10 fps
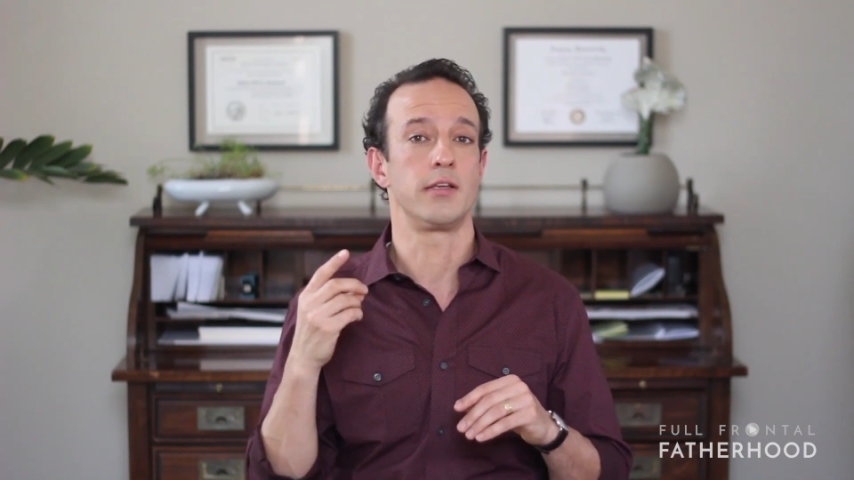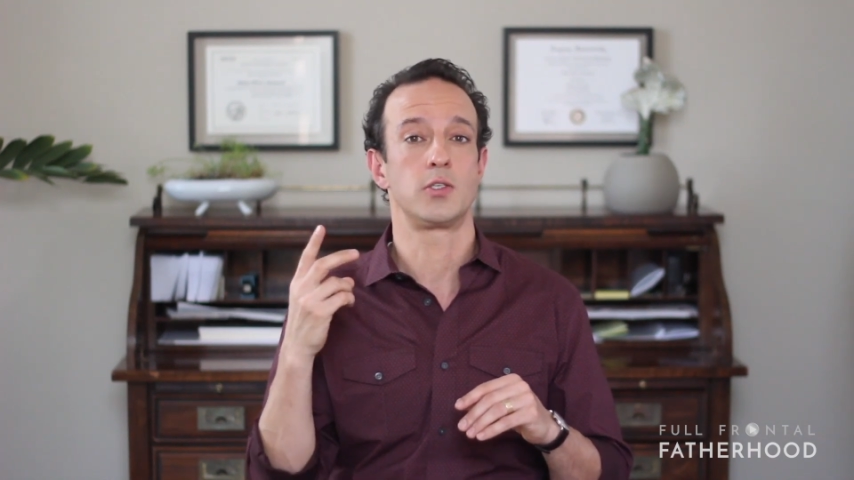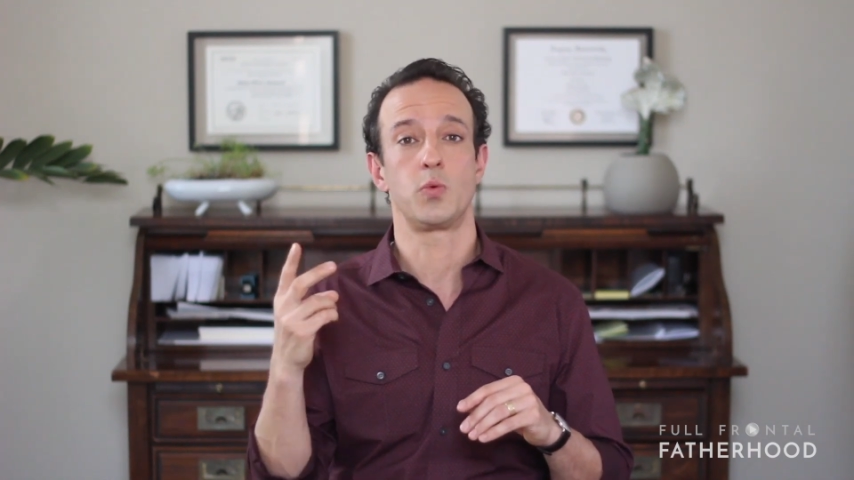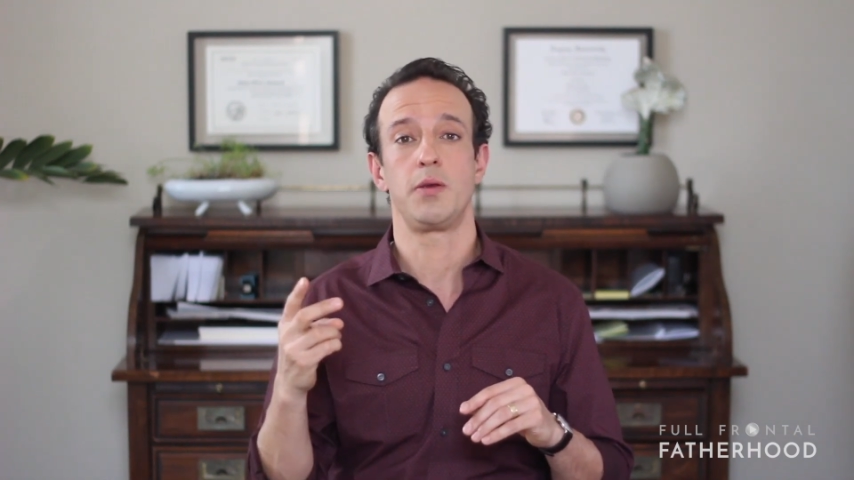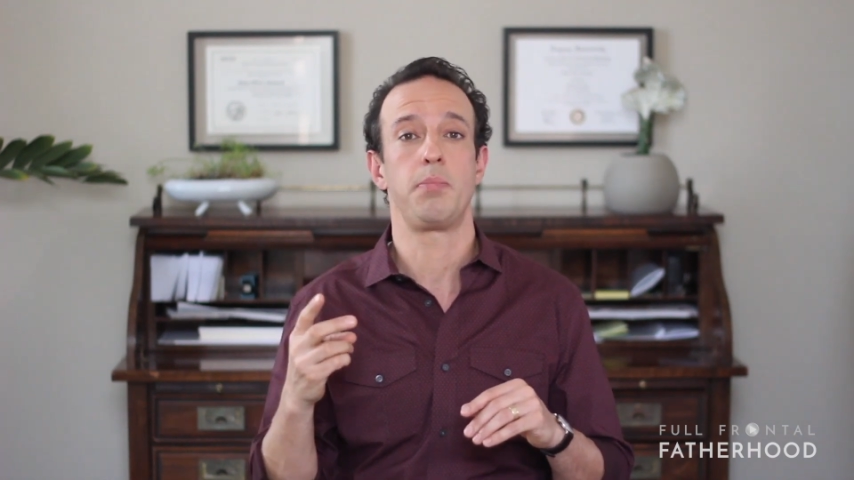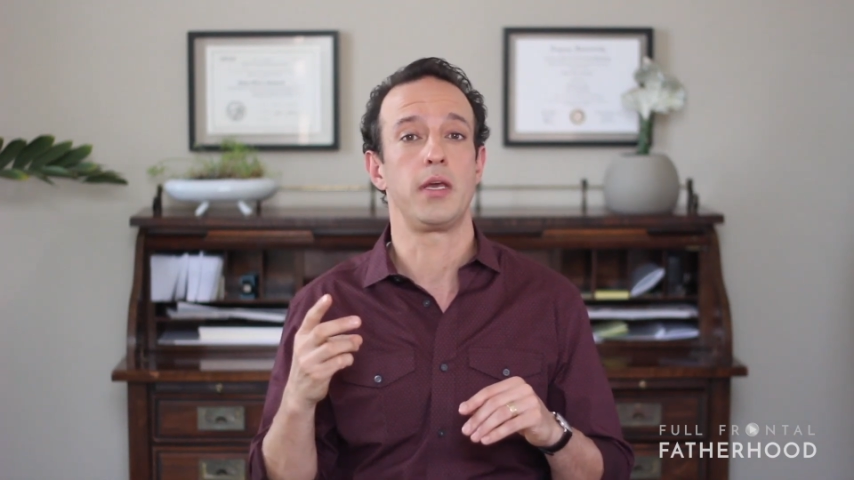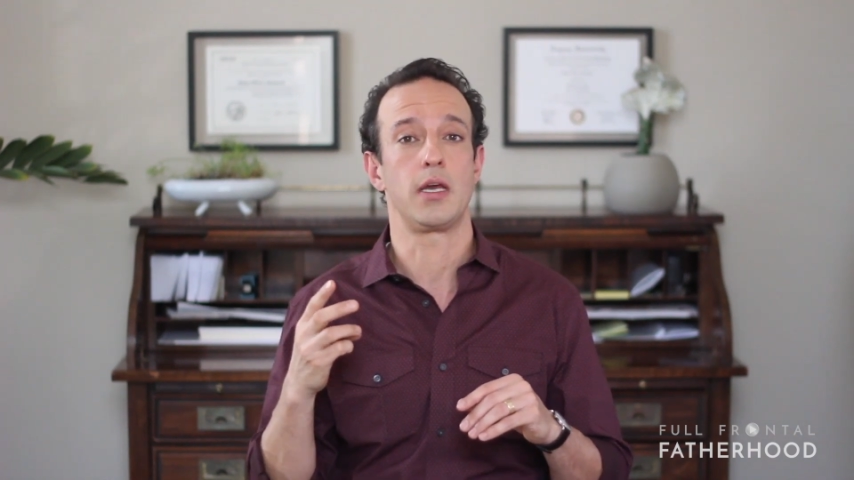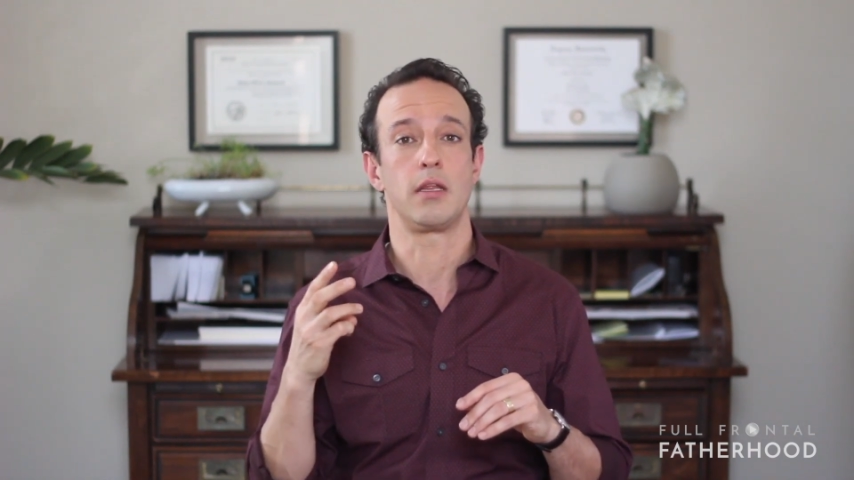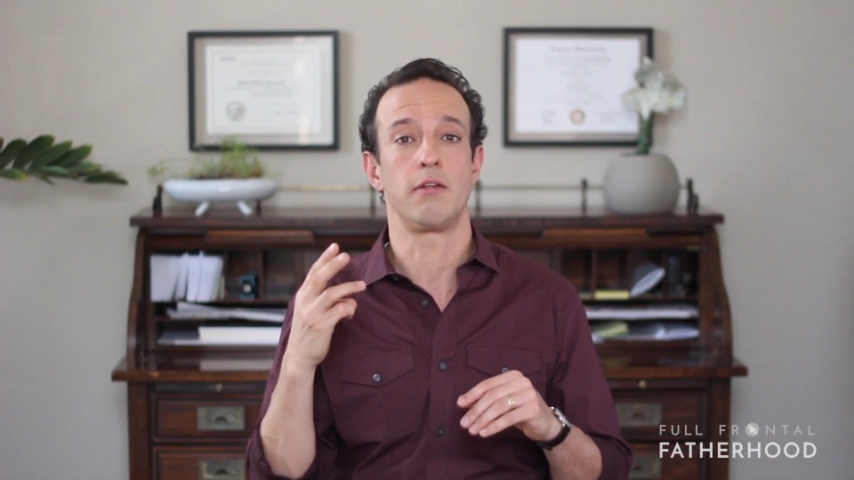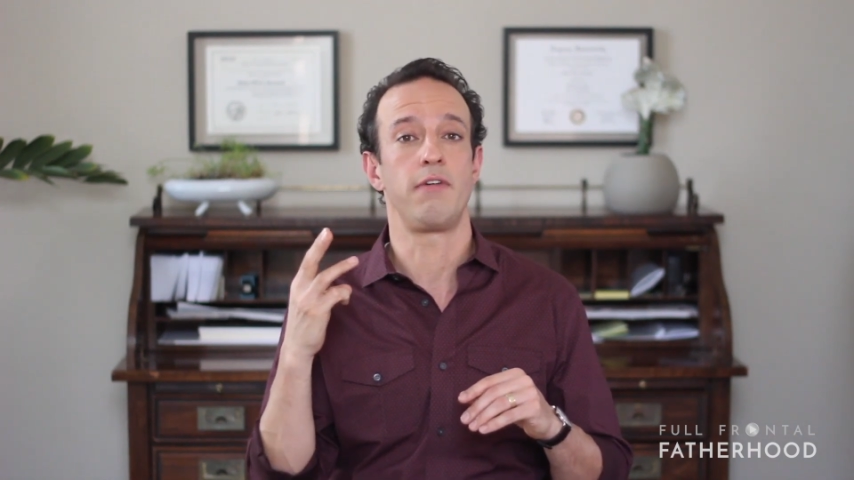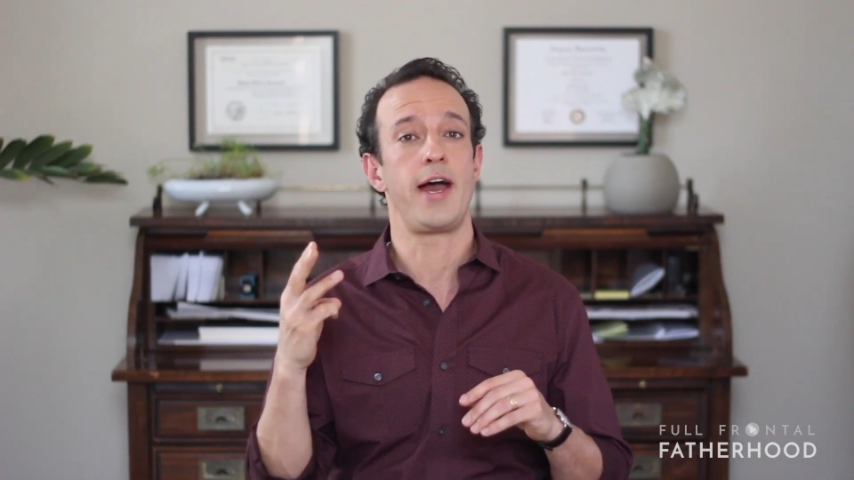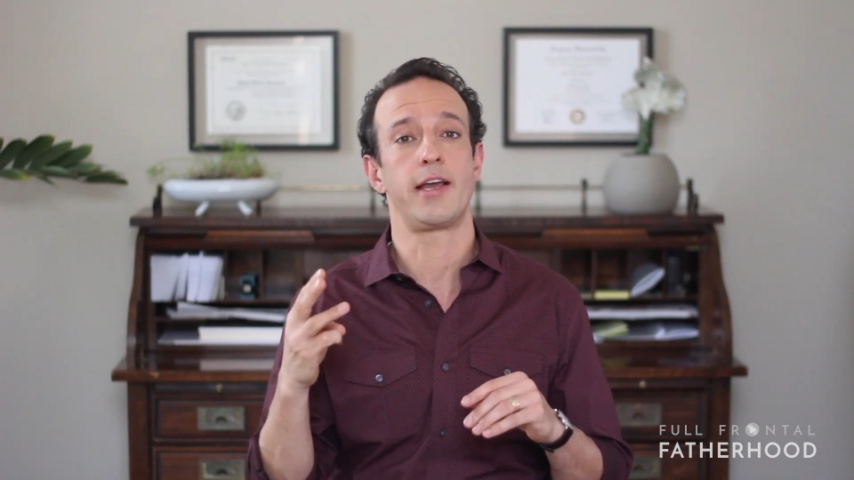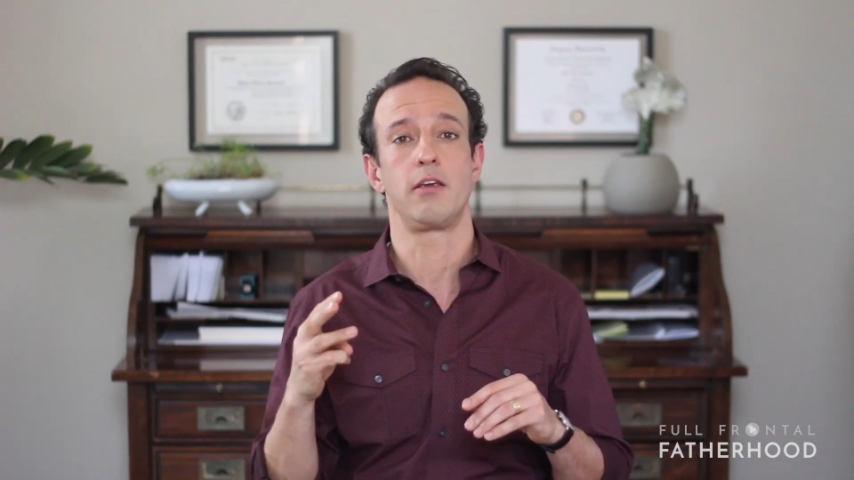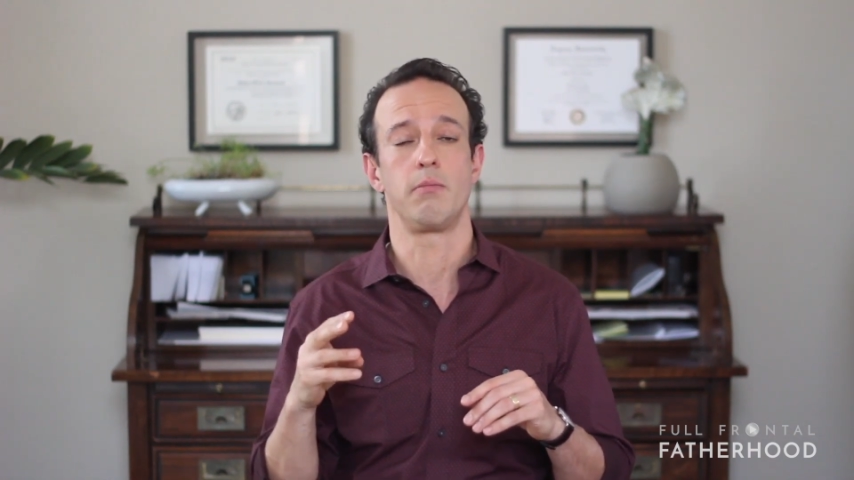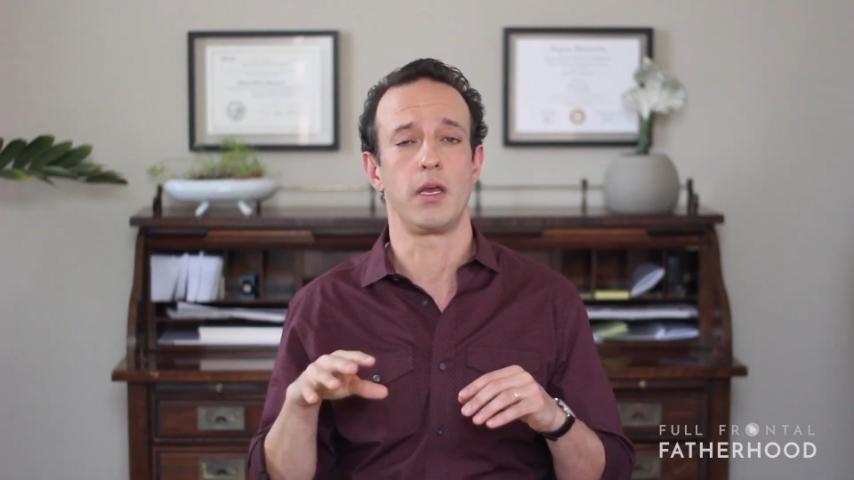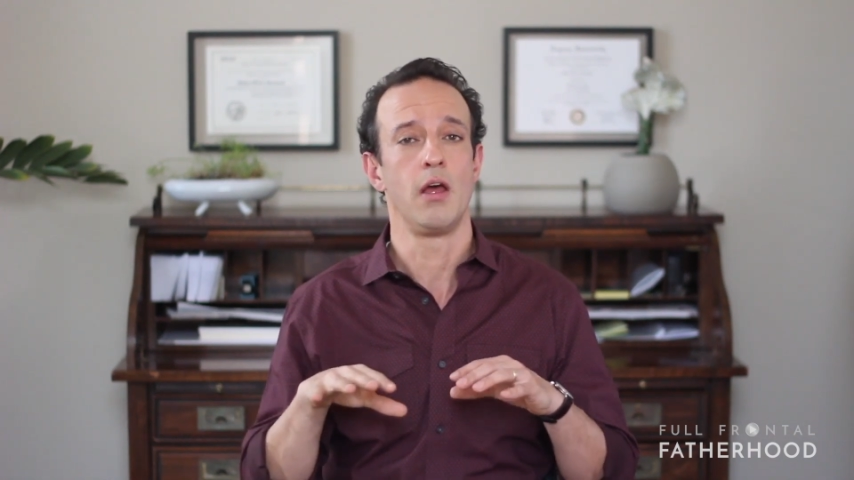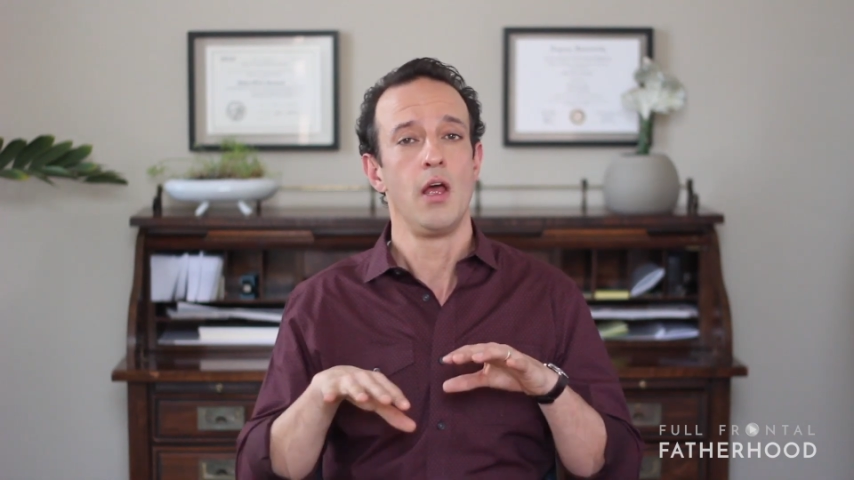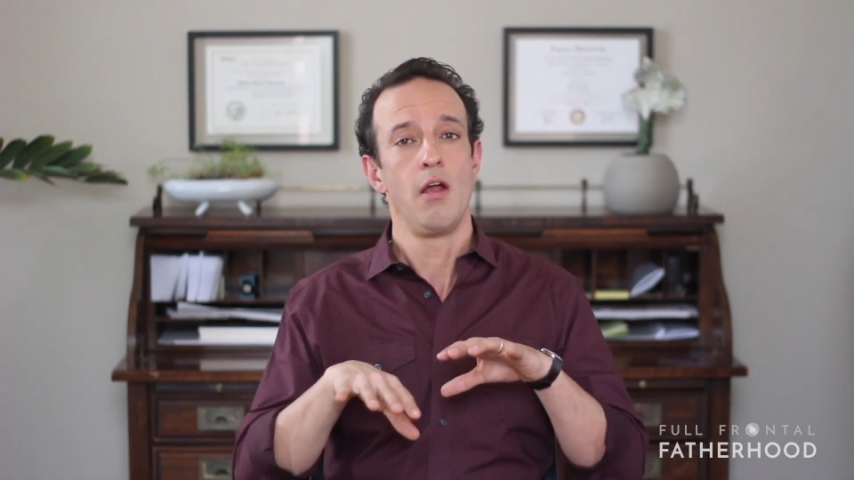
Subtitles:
the sweeping and the vacuuming.